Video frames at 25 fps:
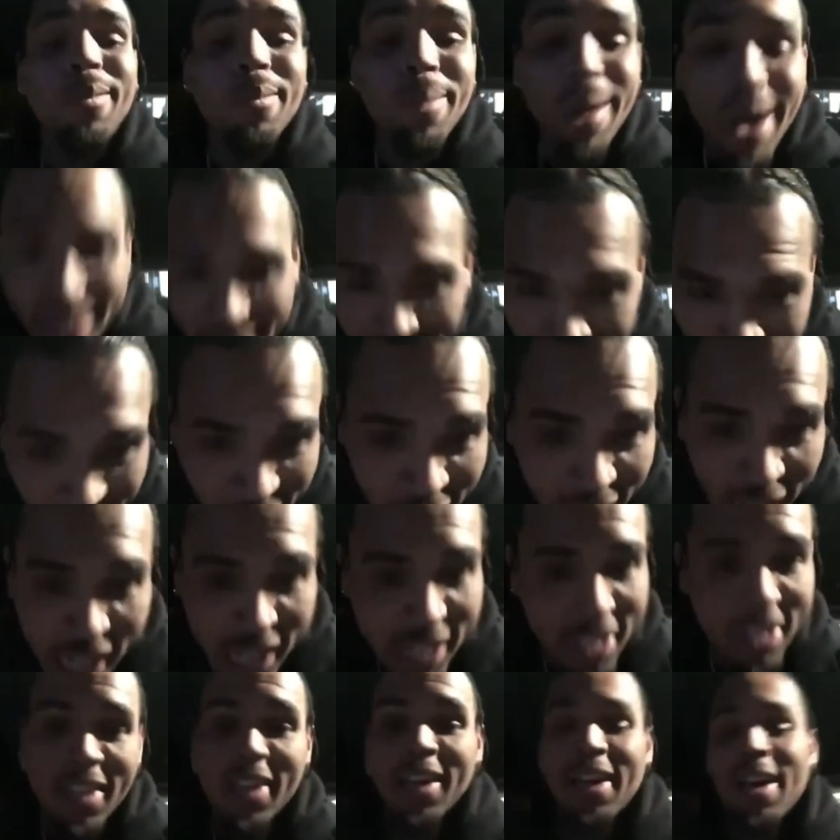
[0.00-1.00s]
no one is
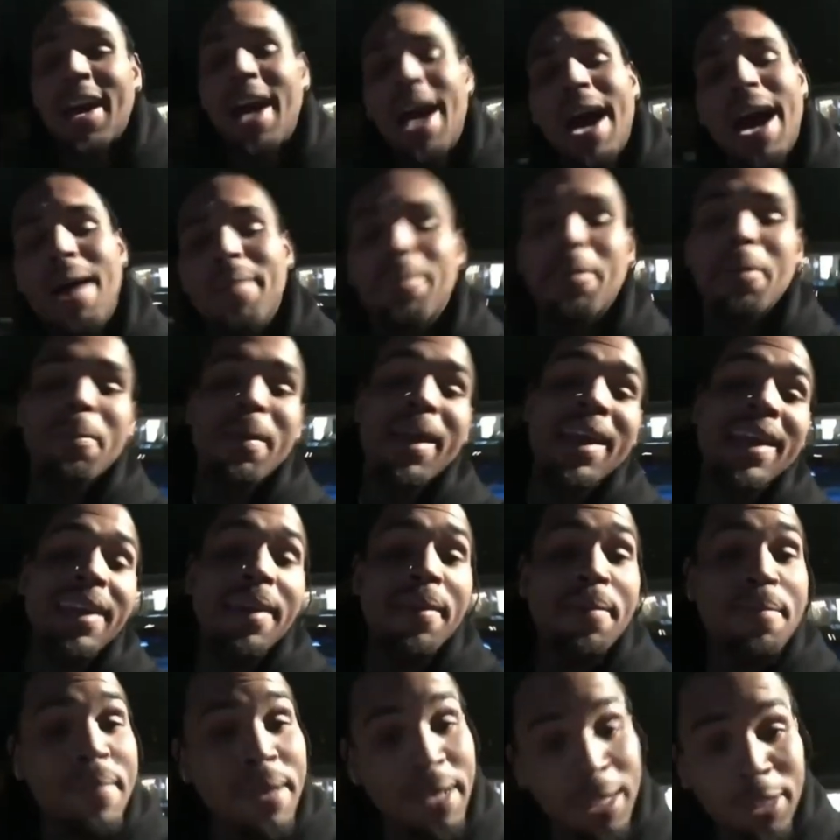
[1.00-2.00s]
eating without your
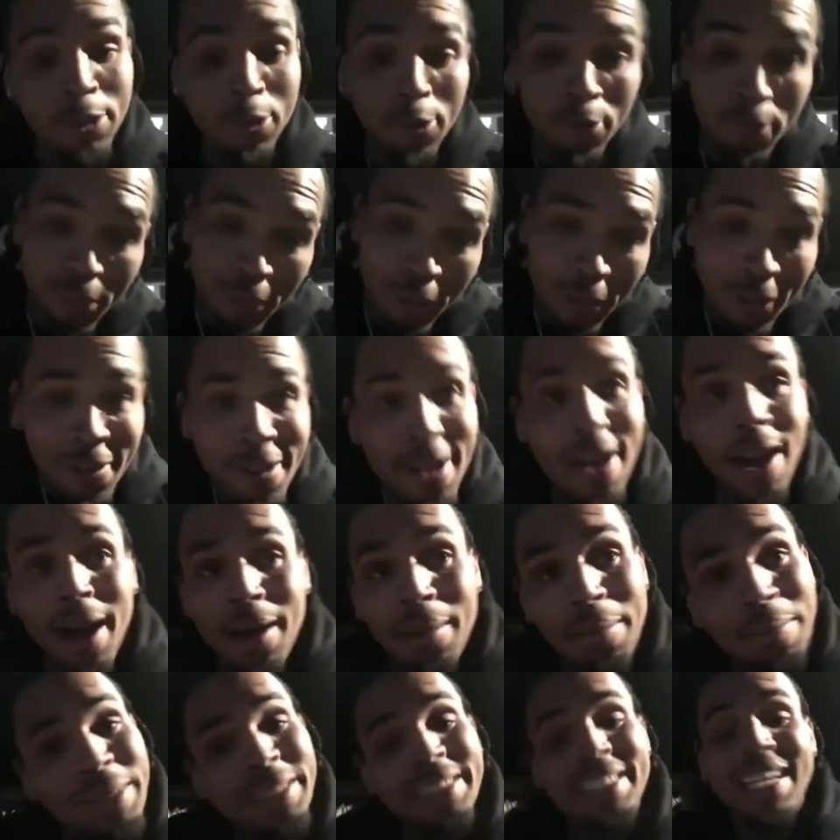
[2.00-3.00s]
money the
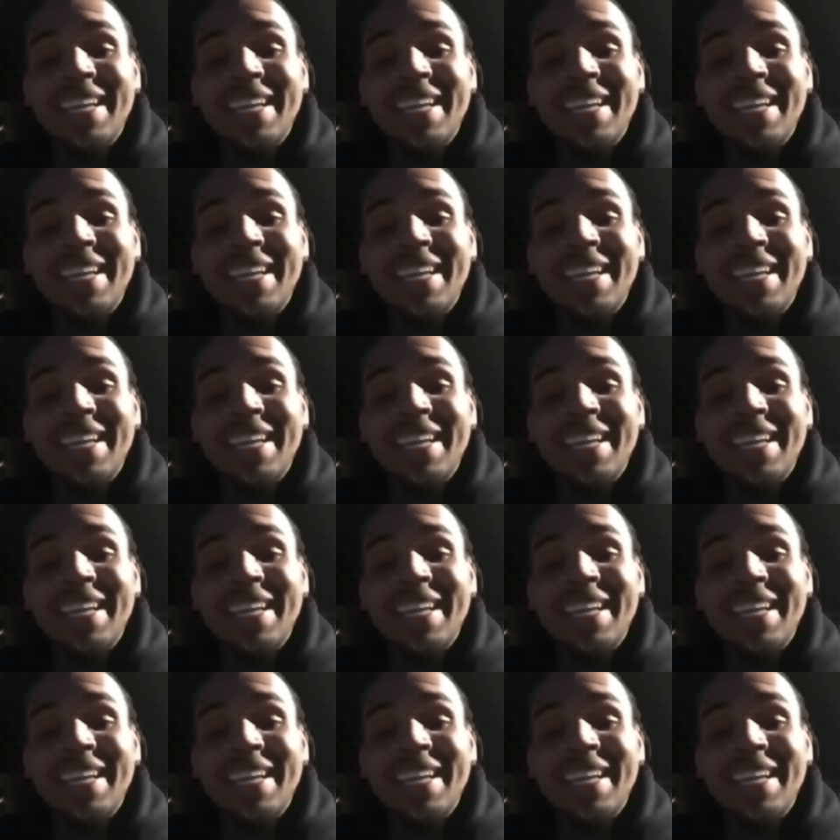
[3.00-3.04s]
handlers